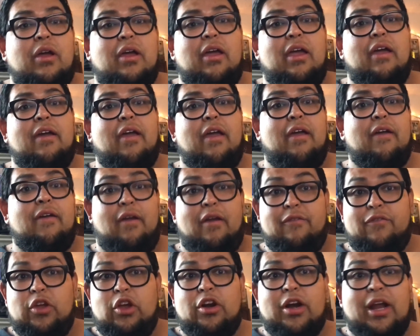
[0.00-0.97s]

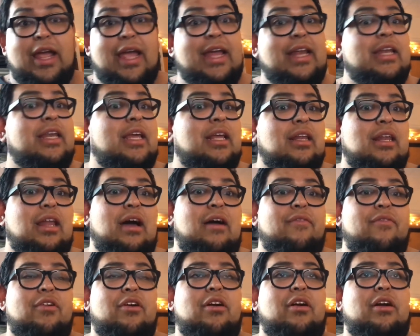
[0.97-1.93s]
If you're an indie
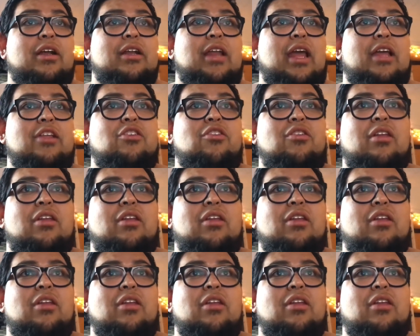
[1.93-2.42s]
lover and